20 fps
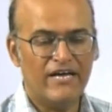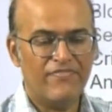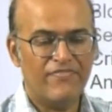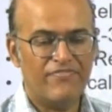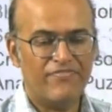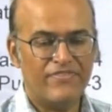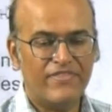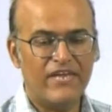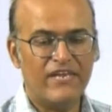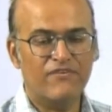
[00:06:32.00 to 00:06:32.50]

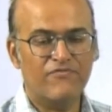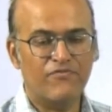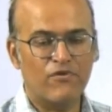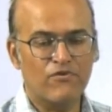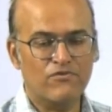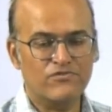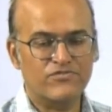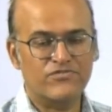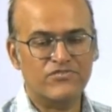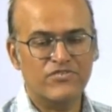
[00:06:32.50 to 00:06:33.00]
Then of
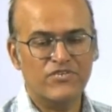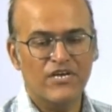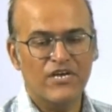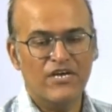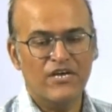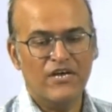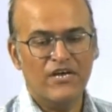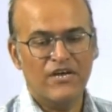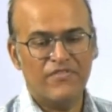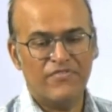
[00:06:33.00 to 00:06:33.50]
course,
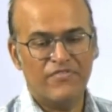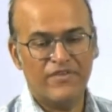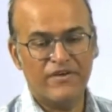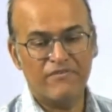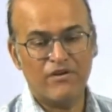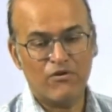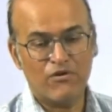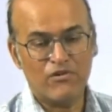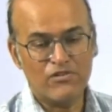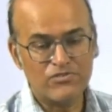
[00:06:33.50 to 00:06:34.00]
there
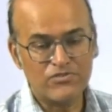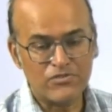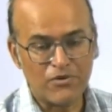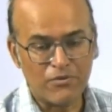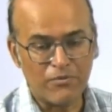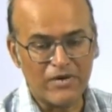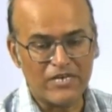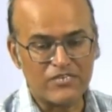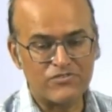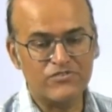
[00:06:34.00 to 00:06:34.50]
were also
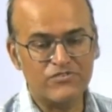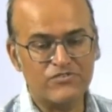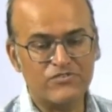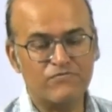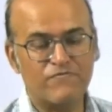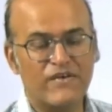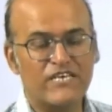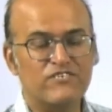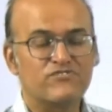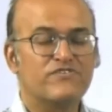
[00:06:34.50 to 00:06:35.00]
questions
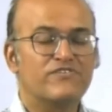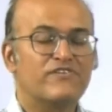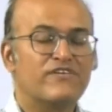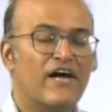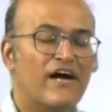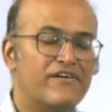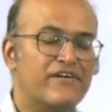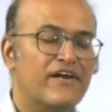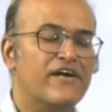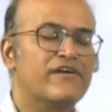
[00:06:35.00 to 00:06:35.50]
based on
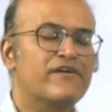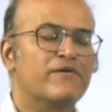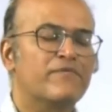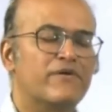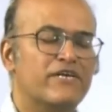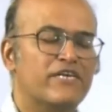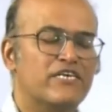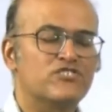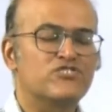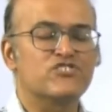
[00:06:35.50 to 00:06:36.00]
data
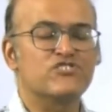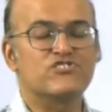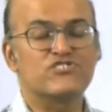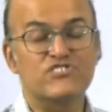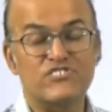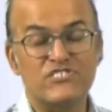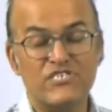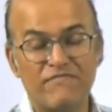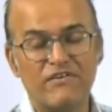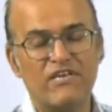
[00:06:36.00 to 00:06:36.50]
interpretation.
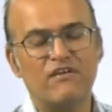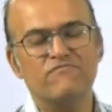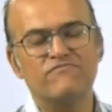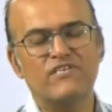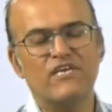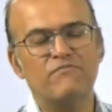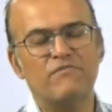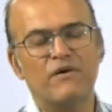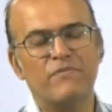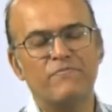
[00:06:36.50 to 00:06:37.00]
7 of
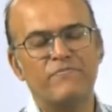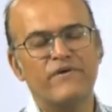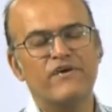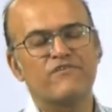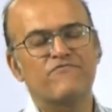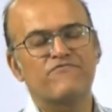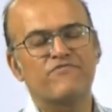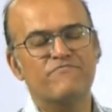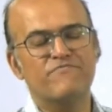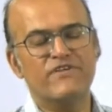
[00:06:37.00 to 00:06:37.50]
them
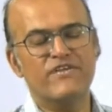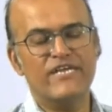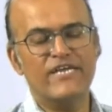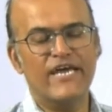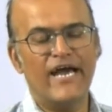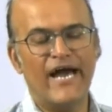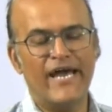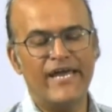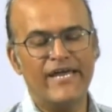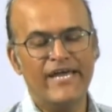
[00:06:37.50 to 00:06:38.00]
appeared from
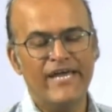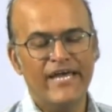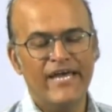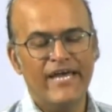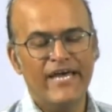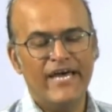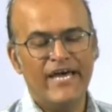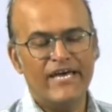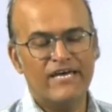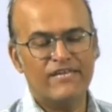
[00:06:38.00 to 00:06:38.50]
DI.
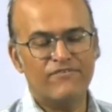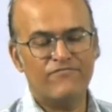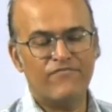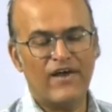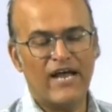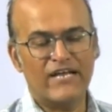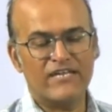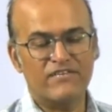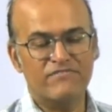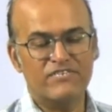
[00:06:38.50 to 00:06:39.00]
In
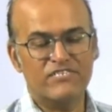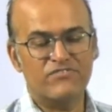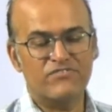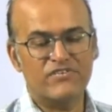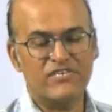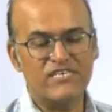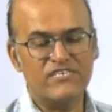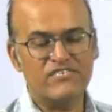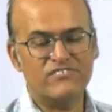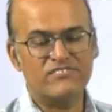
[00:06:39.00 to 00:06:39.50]
fact, there were
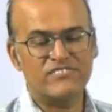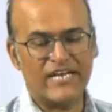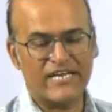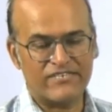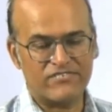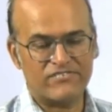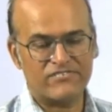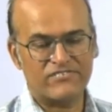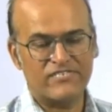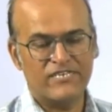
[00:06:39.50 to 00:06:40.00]
3
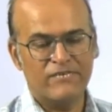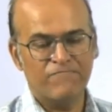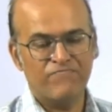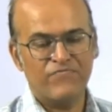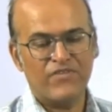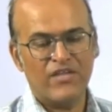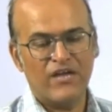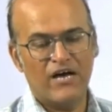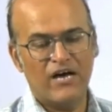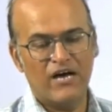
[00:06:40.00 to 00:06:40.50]
sets
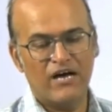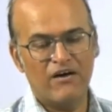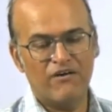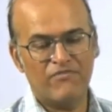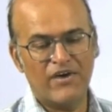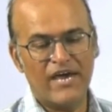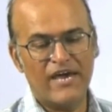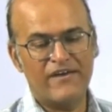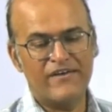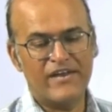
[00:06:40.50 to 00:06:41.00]

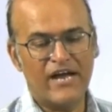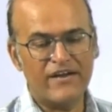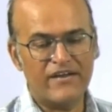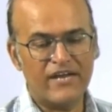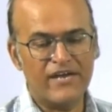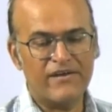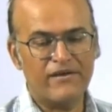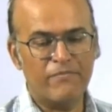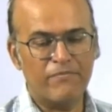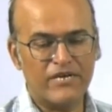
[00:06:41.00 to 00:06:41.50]
where data
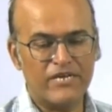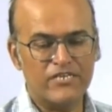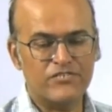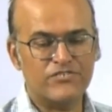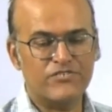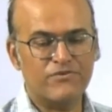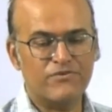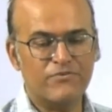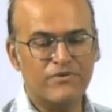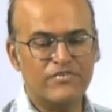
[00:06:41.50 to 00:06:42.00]

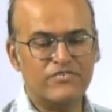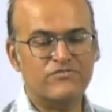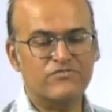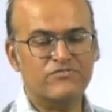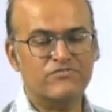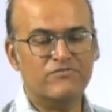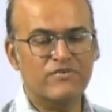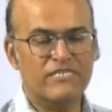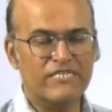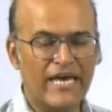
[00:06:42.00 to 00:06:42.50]
interpretation
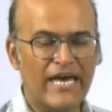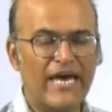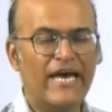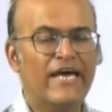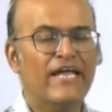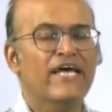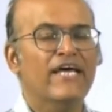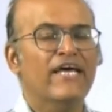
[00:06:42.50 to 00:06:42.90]
questions were there.